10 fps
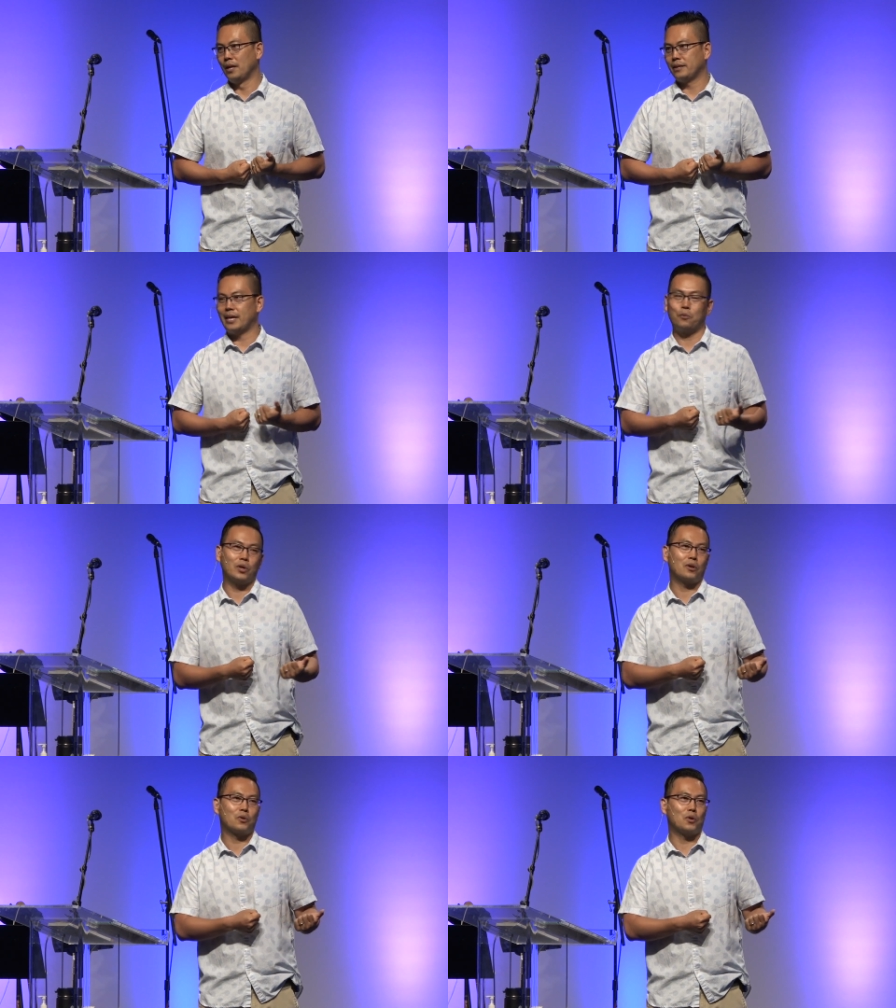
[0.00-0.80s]
that we
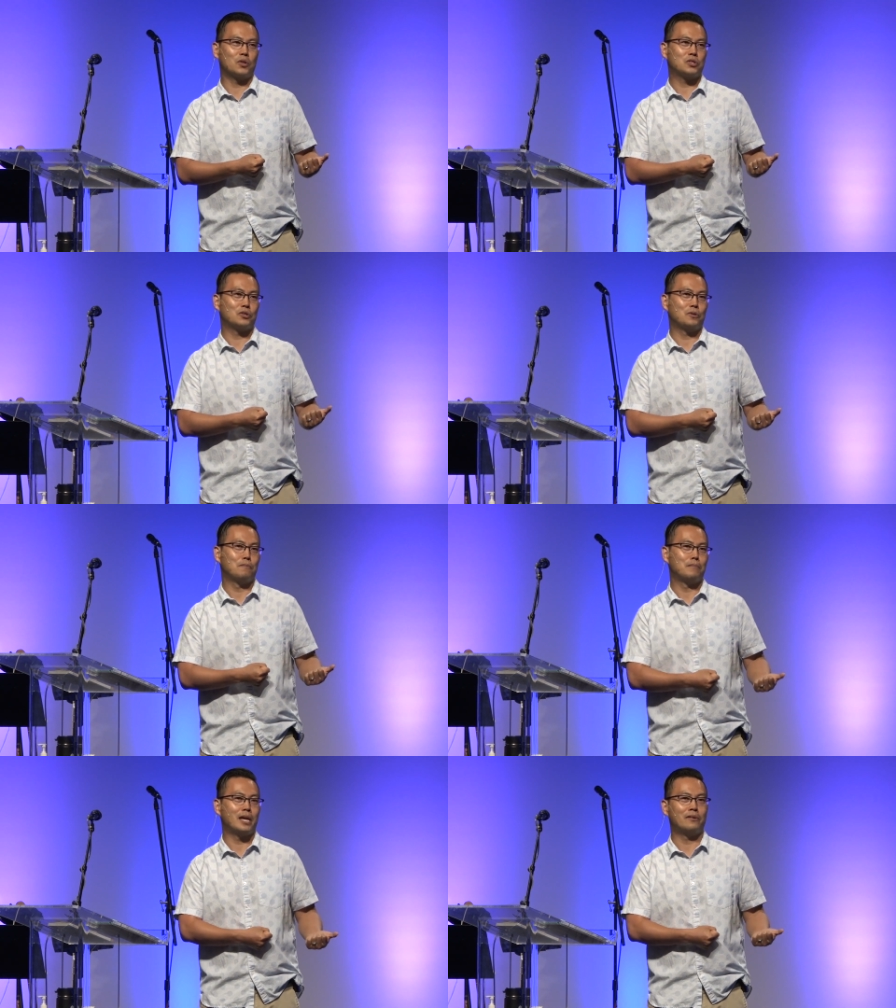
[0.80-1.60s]
are going to
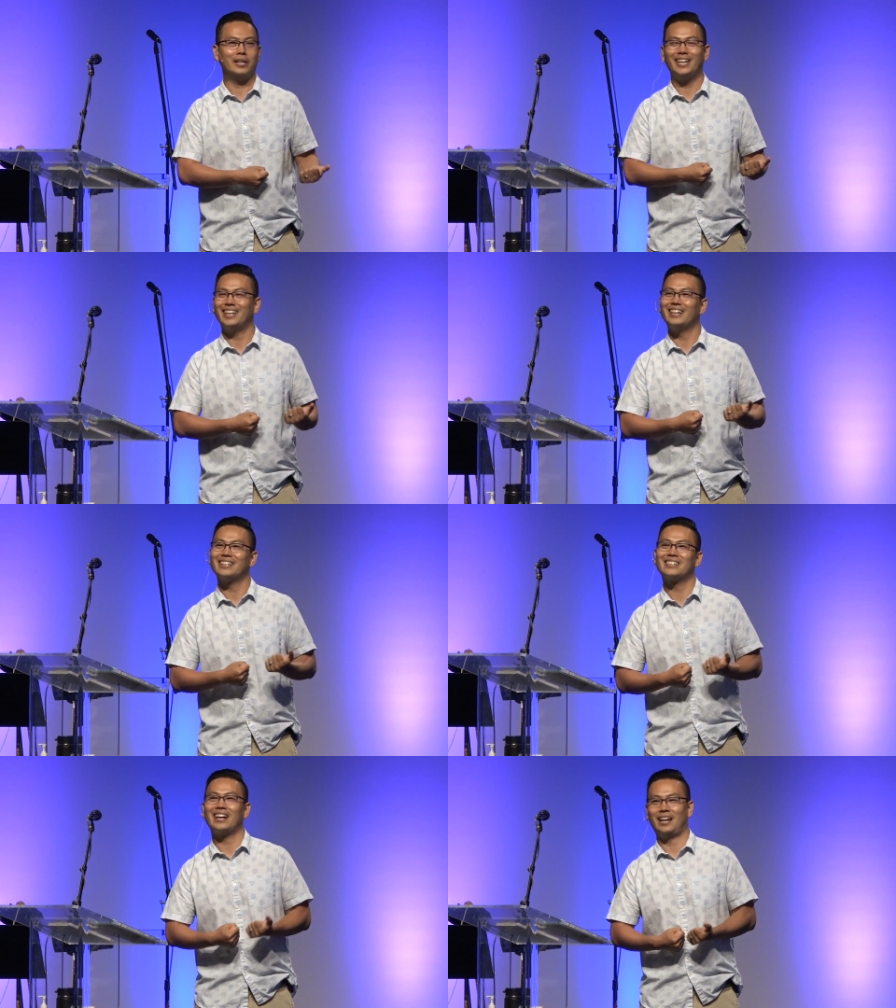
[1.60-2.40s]
marry
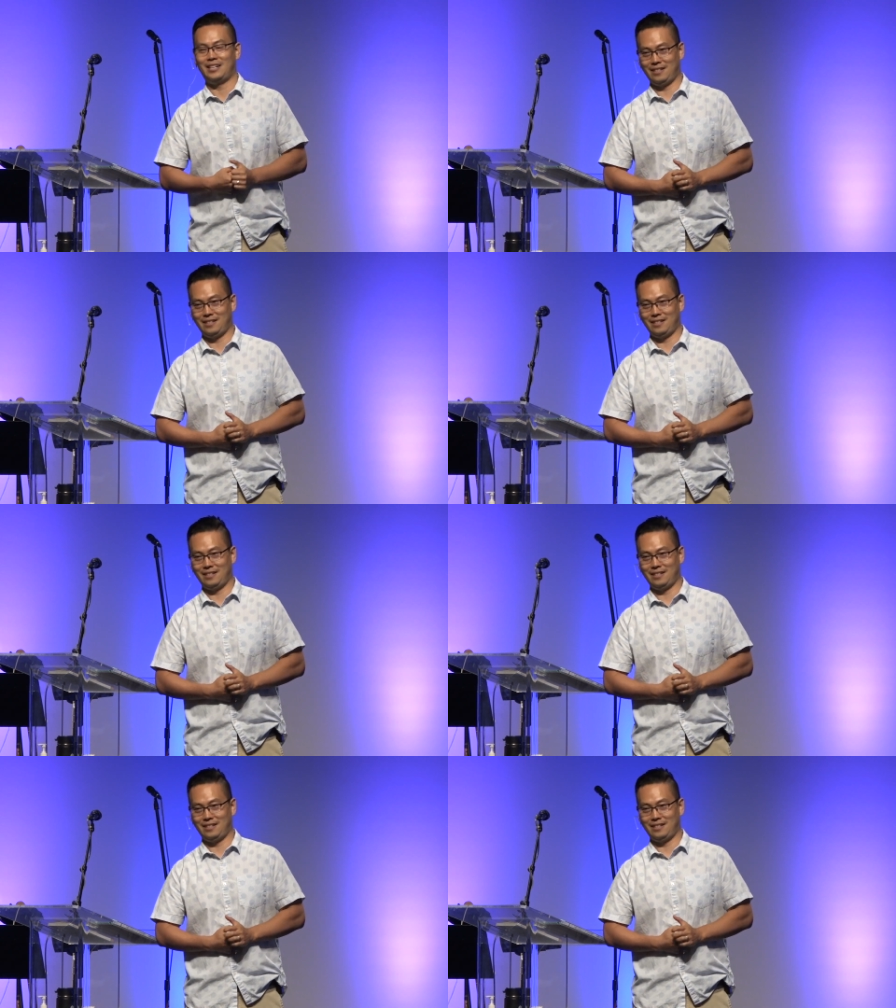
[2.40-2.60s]
God.